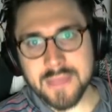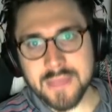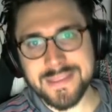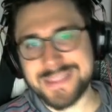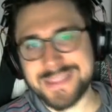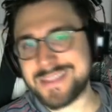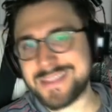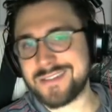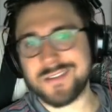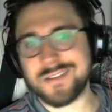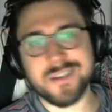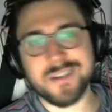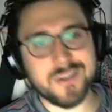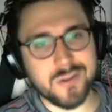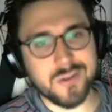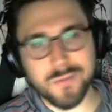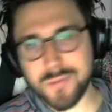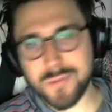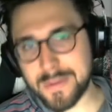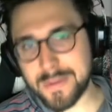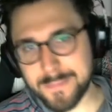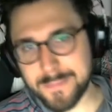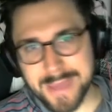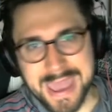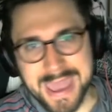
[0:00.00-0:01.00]
that they're going to do to
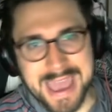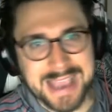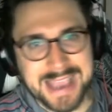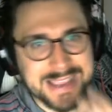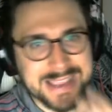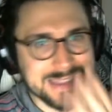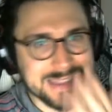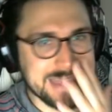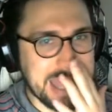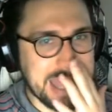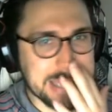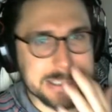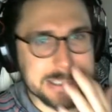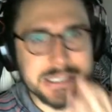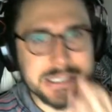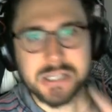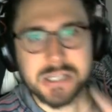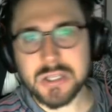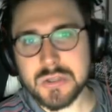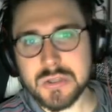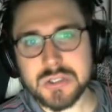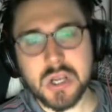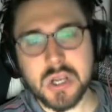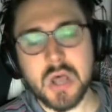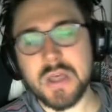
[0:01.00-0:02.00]
bring back, that's
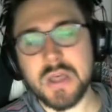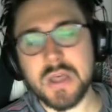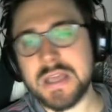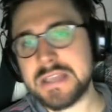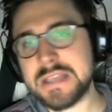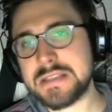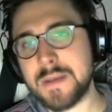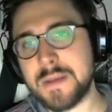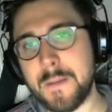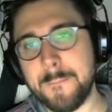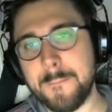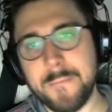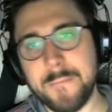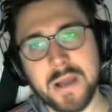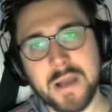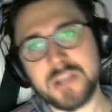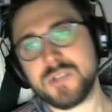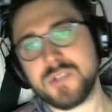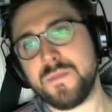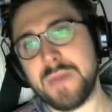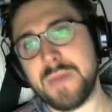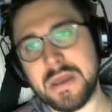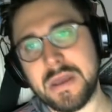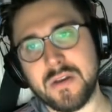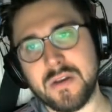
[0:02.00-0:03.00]
close call is
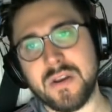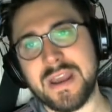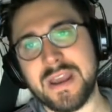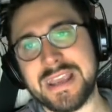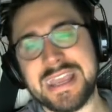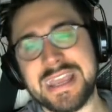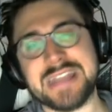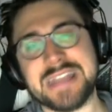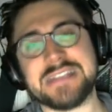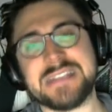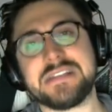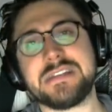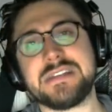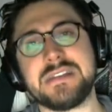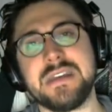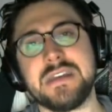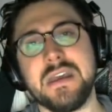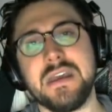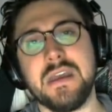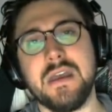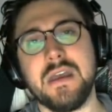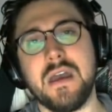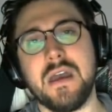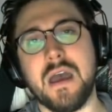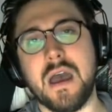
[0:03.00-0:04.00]
much better against
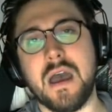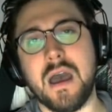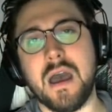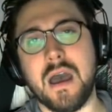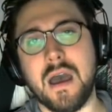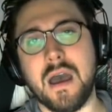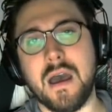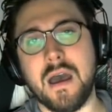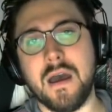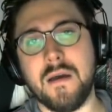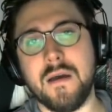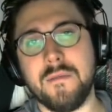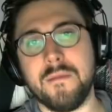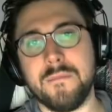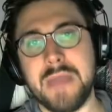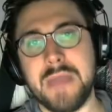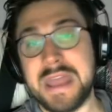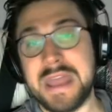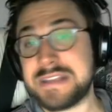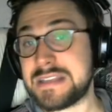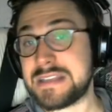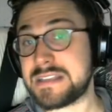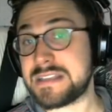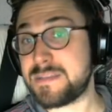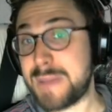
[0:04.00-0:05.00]

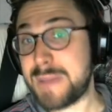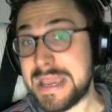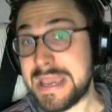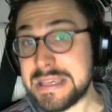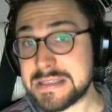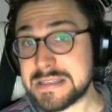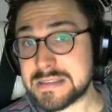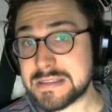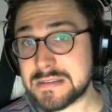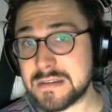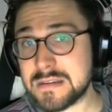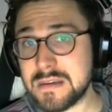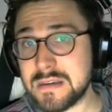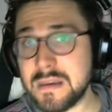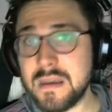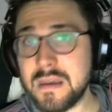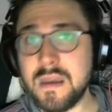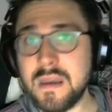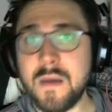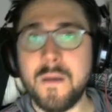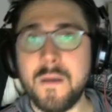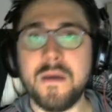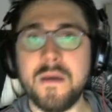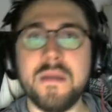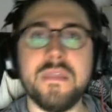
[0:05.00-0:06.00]
Heads on Spikes
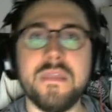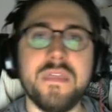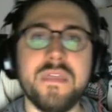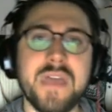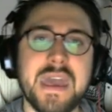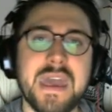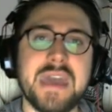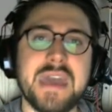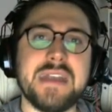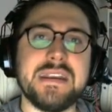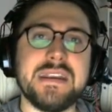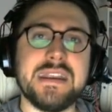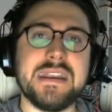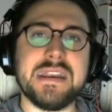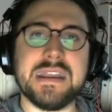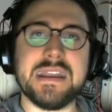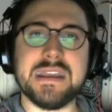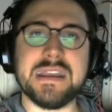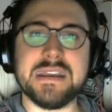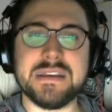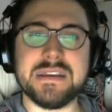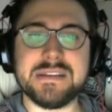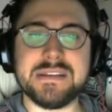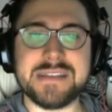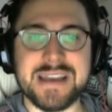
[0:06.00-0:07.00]
than it
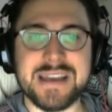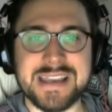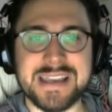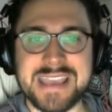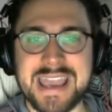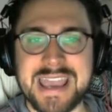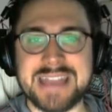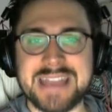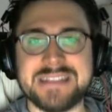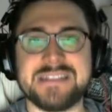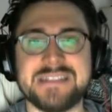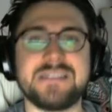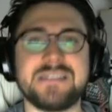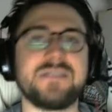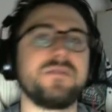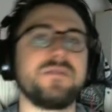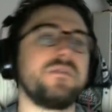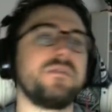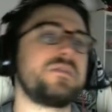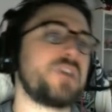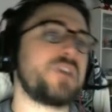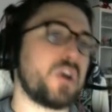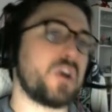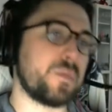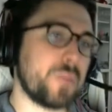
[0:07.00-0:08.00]
is against sort of
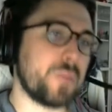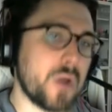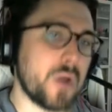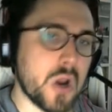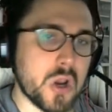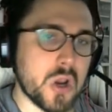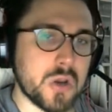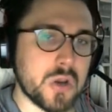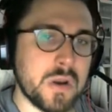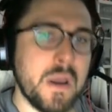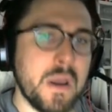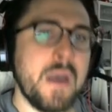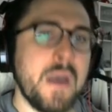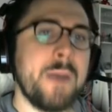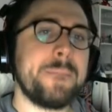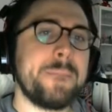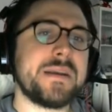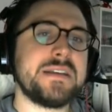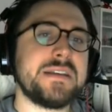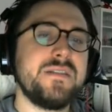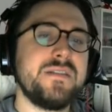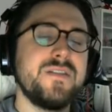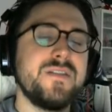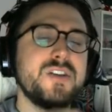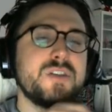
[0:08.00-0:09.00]
Targ Burn,
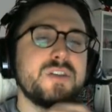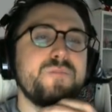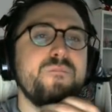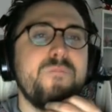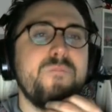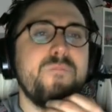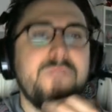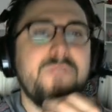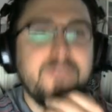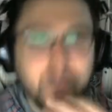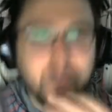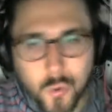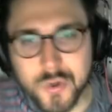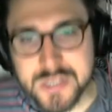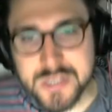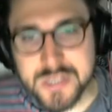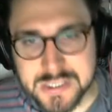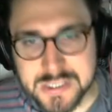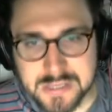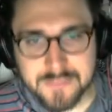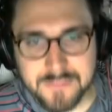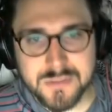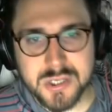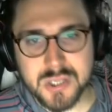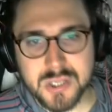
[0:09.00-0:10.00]
because you can just force
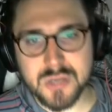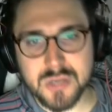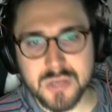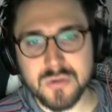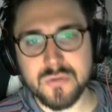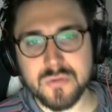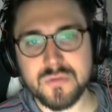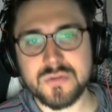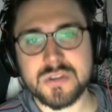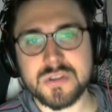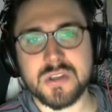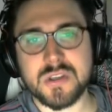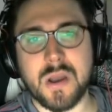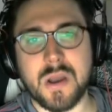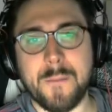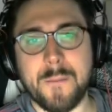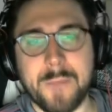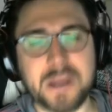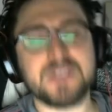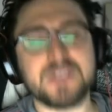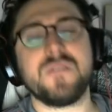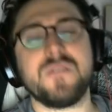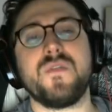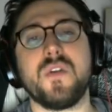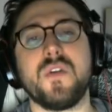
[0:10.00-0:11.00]
them to use a
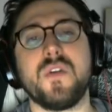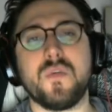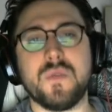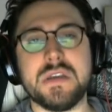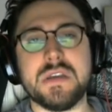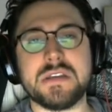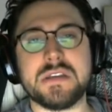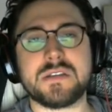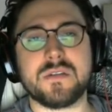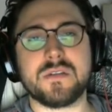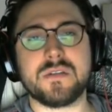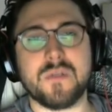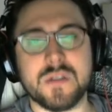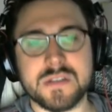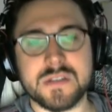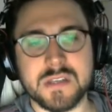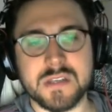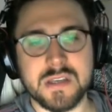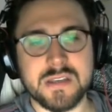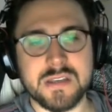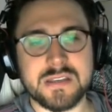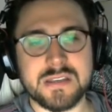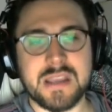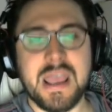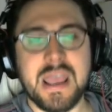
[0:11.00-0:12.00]
bunch of their
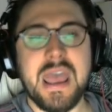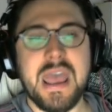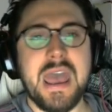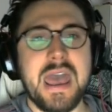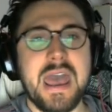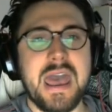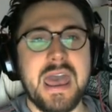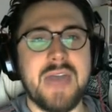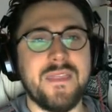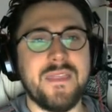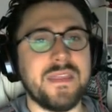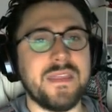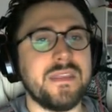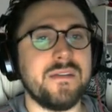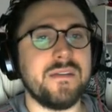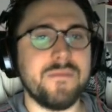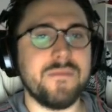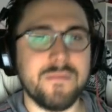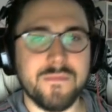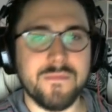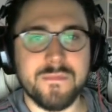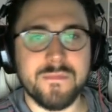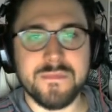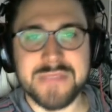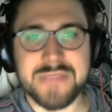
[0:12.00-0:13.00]
resources, and then
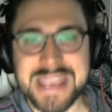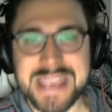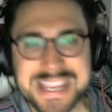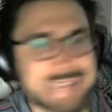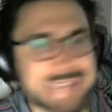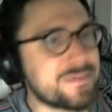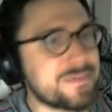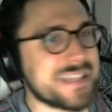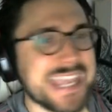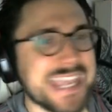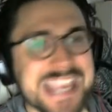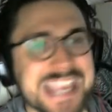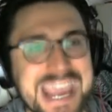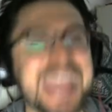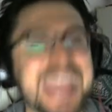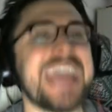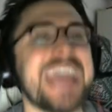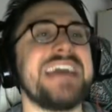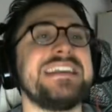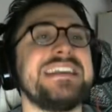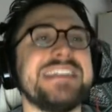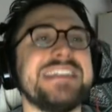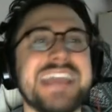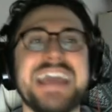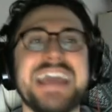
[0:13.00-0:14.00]
but they
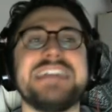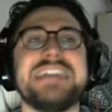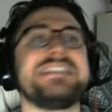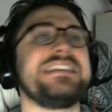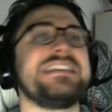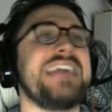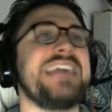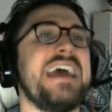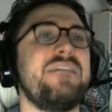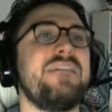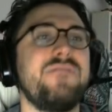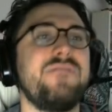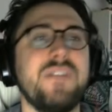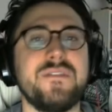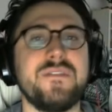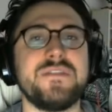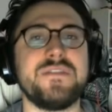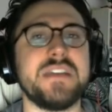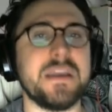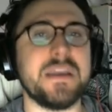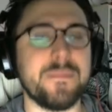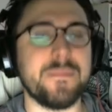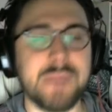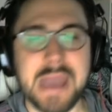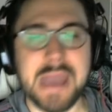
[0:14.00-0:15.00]
can't get to that
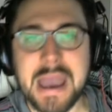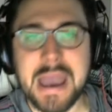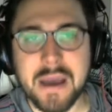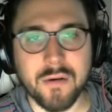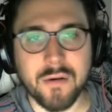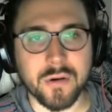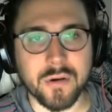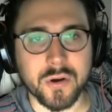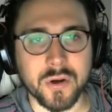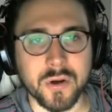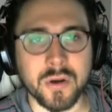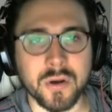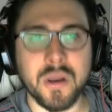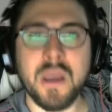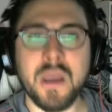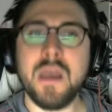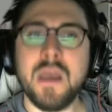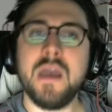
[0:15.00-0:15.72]
15 power,